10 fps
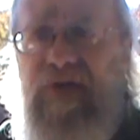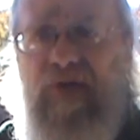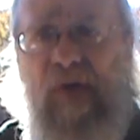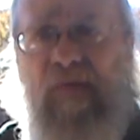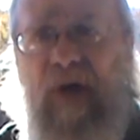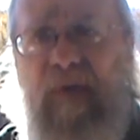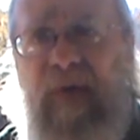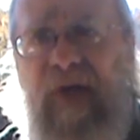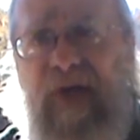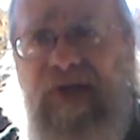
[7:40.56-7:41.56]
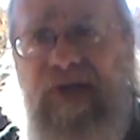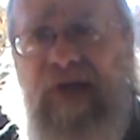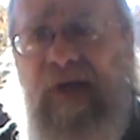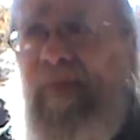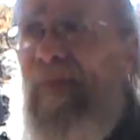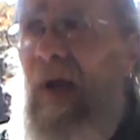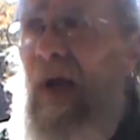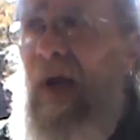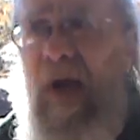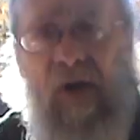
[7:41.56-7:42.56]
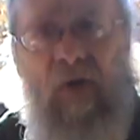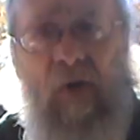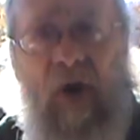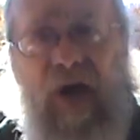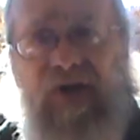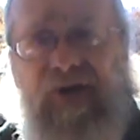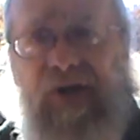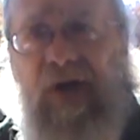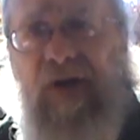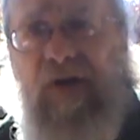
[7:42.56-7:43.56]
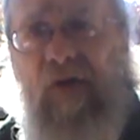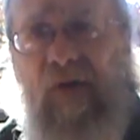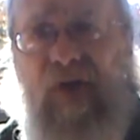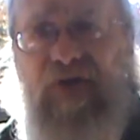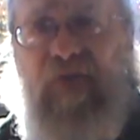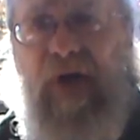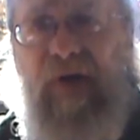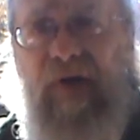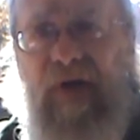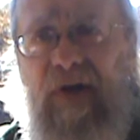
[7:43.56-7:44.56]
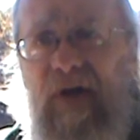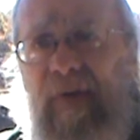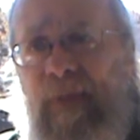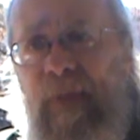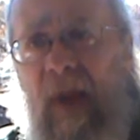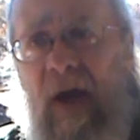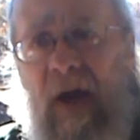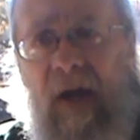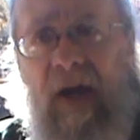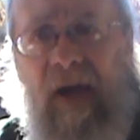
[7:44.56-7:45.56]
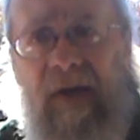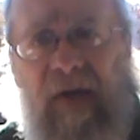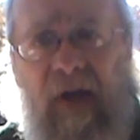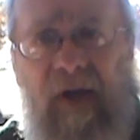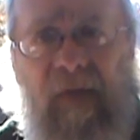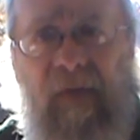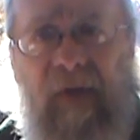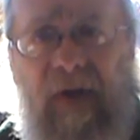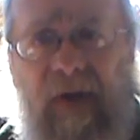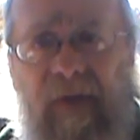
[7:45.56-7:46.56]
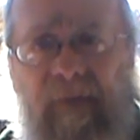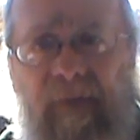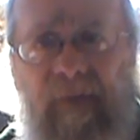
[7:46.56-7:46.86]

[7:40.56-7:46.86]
it's warmed up in this um, coolish, uh, coolish weather, uh, the the